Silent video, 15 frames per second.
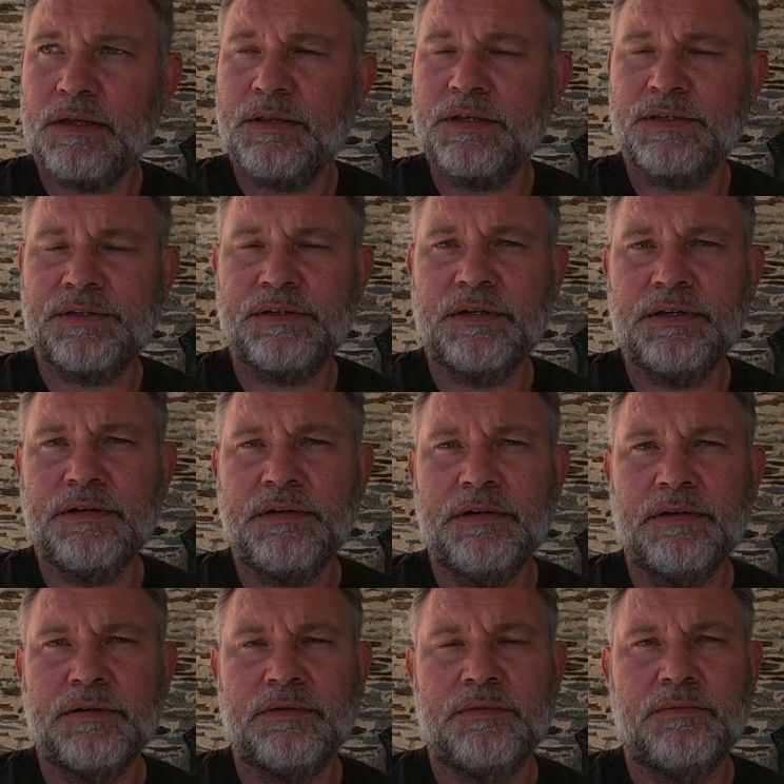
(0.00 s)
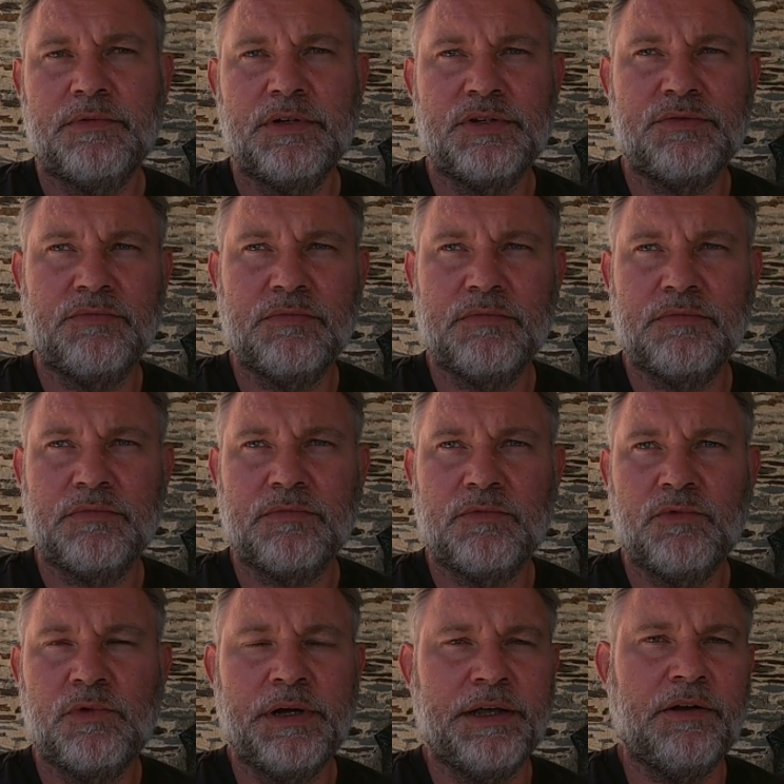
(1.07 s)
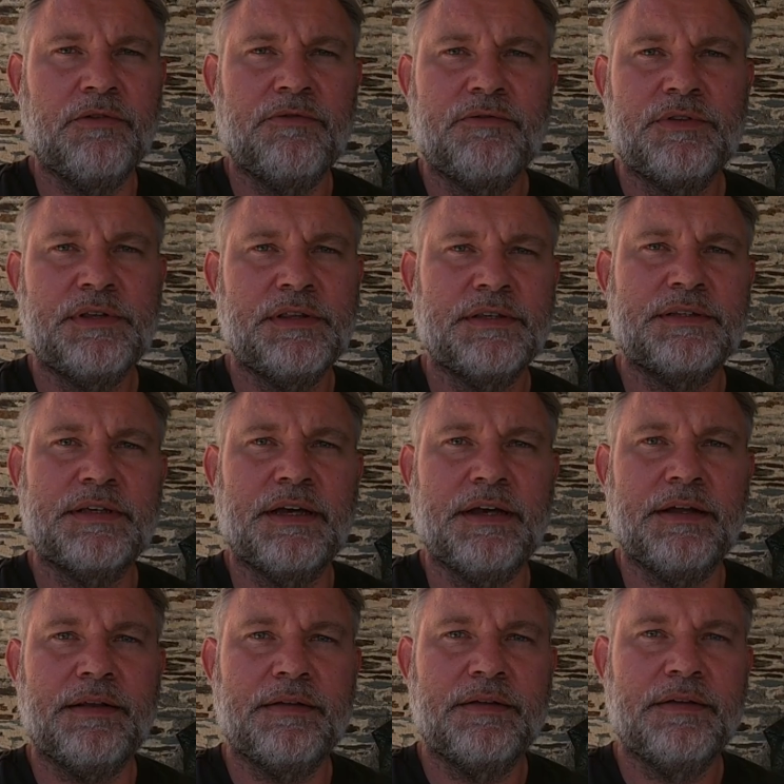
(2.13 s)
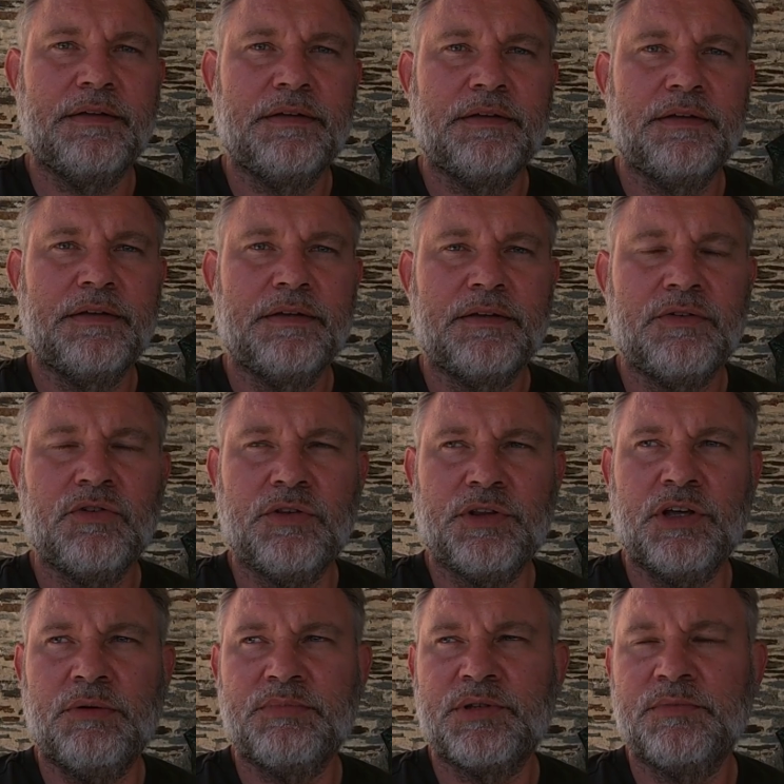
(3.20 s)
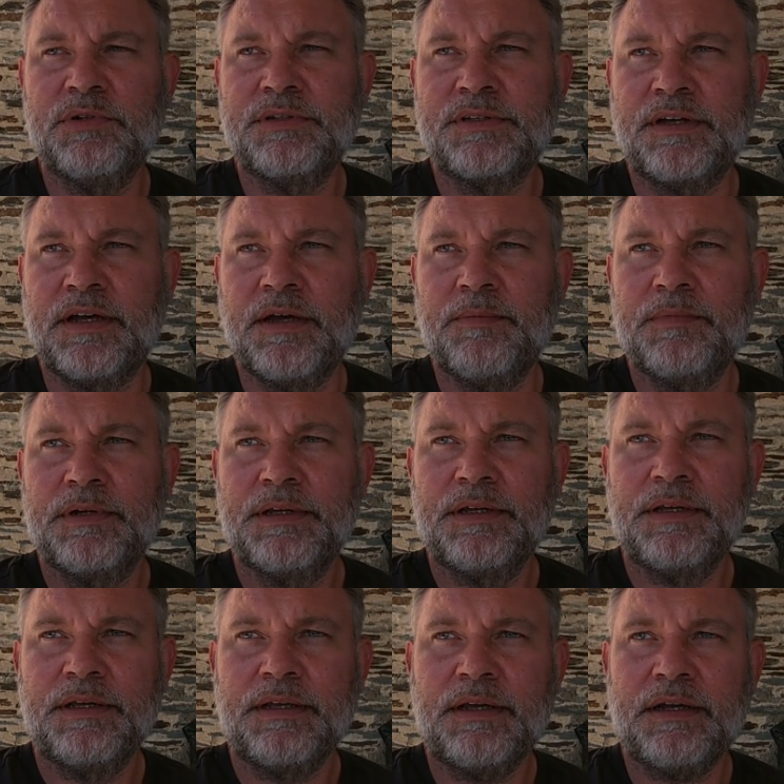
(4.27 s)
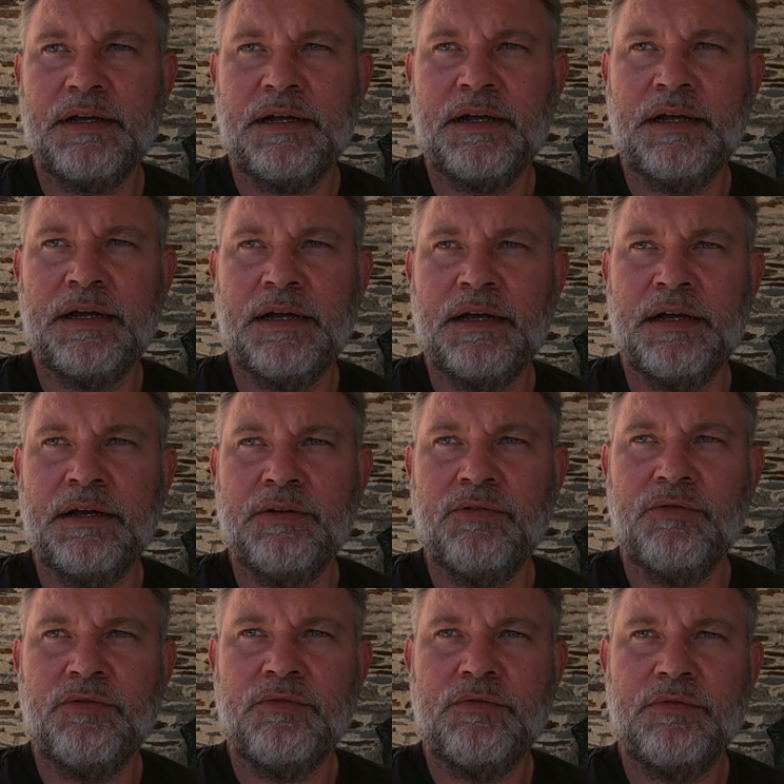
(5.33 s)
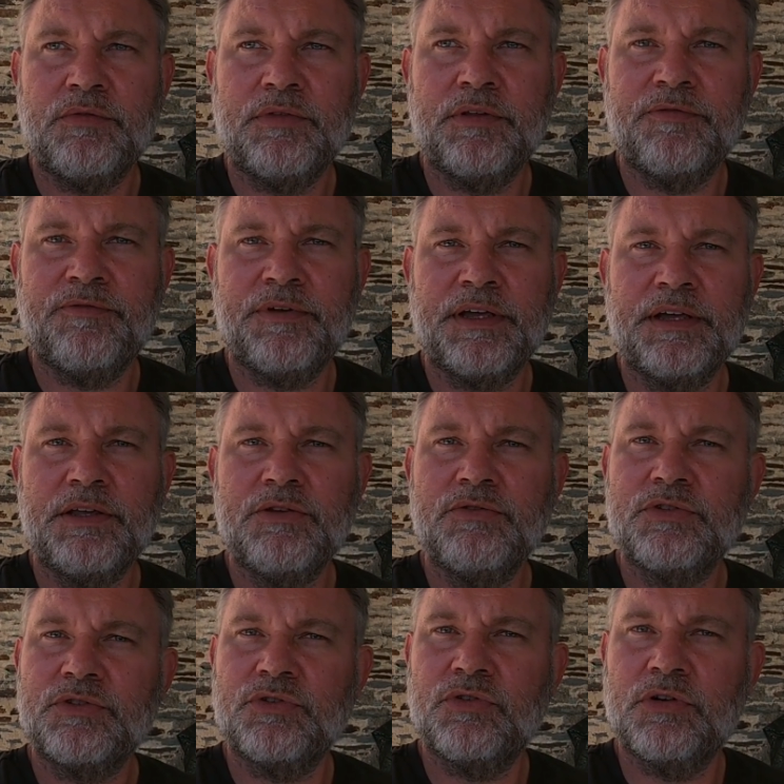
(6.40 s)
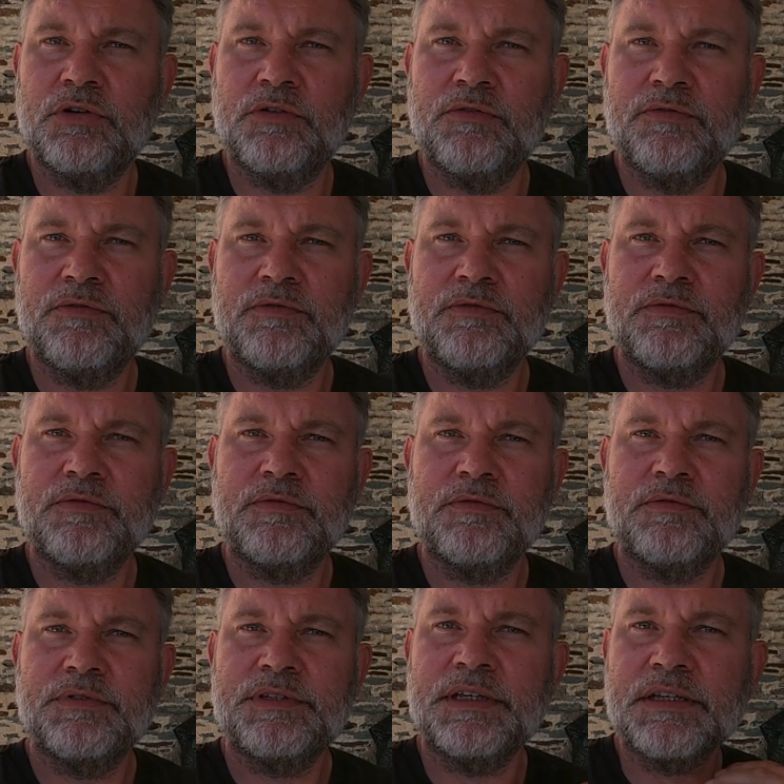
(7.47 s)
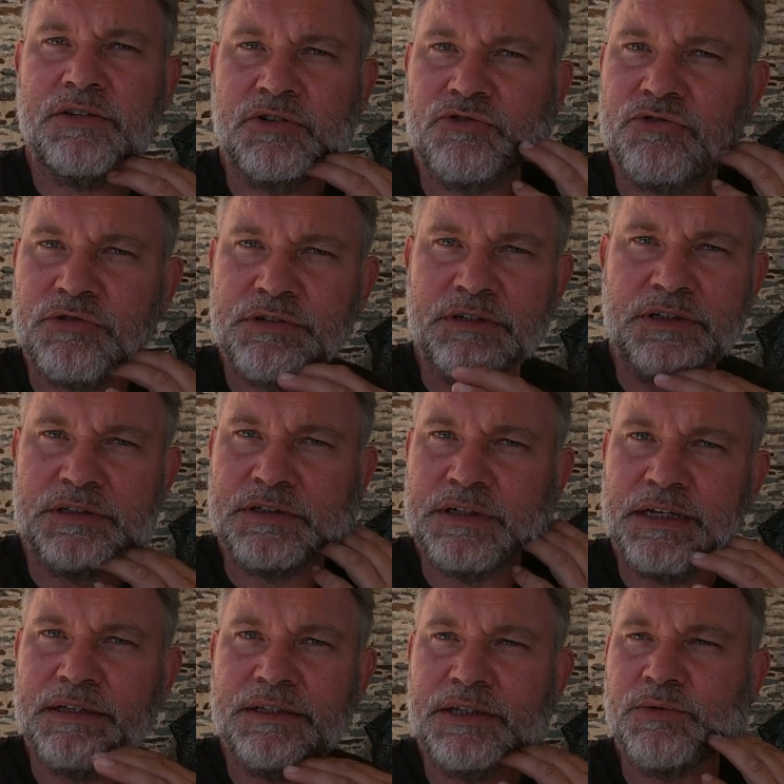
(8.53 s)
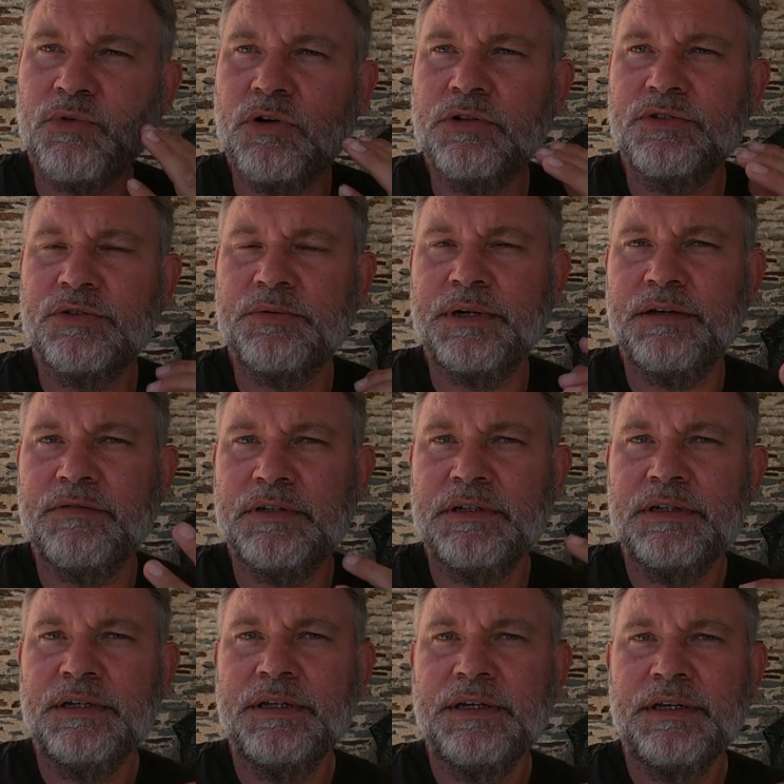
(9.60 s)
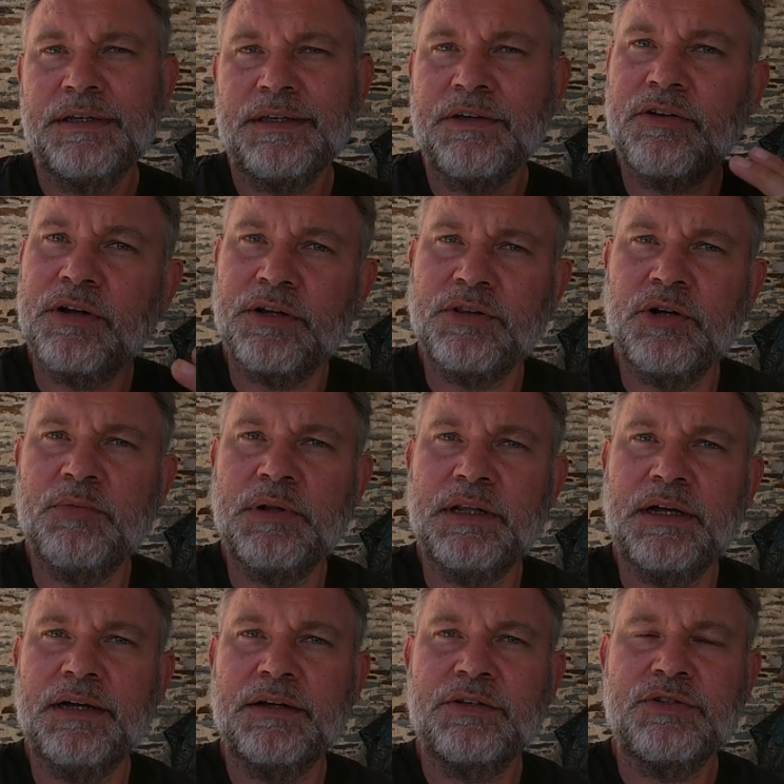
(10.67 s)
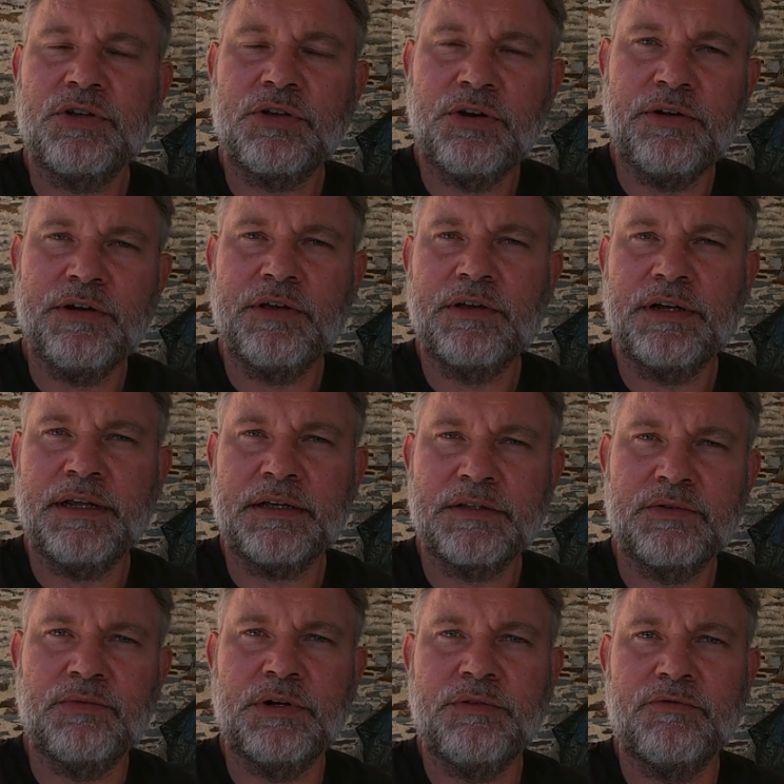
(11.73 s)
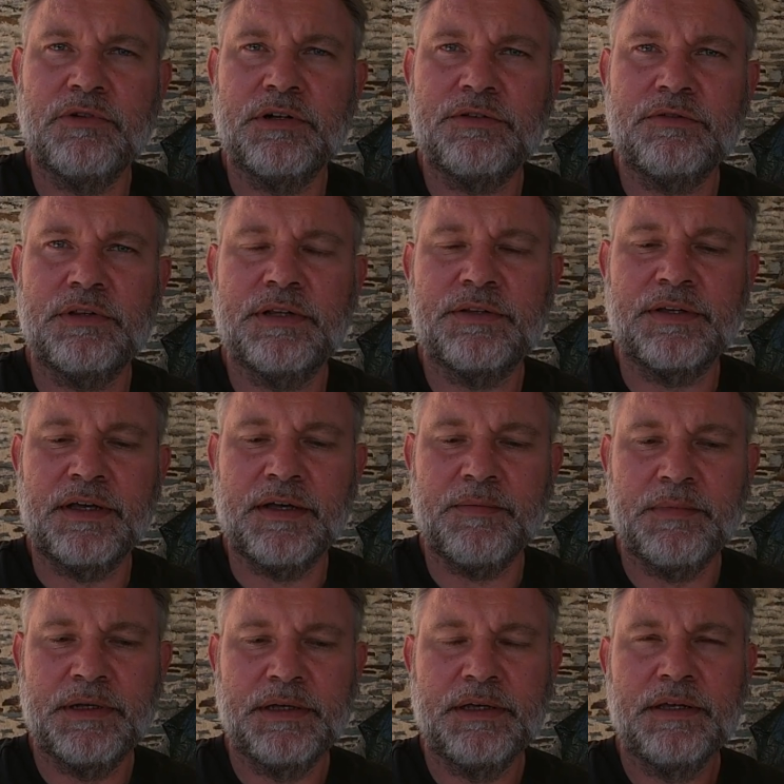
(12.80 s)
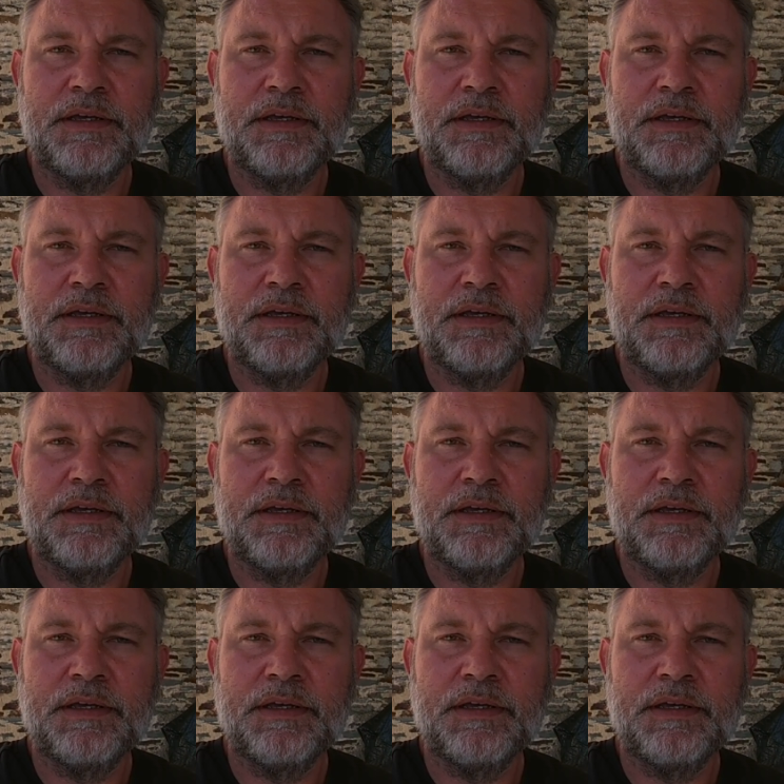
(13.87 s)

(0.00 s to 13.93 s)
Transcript: the sun was way off to the side, not the optimal time, and the figure you saw of 680 watts or whatever, you've got to double that because you can only connect to one inverter at the time.